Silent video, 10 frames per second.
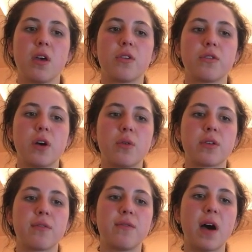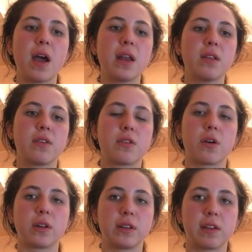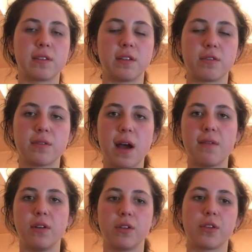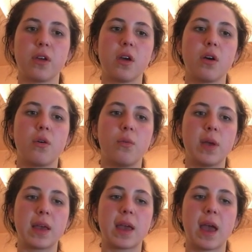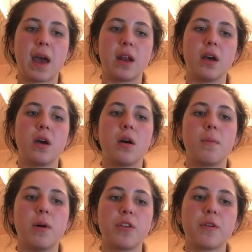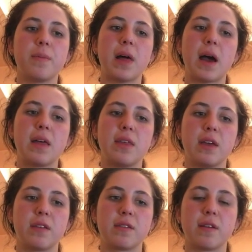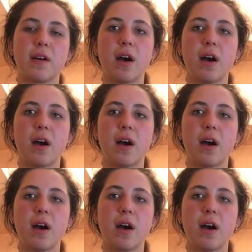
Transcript: So to find the total distance traveled, we can multiply this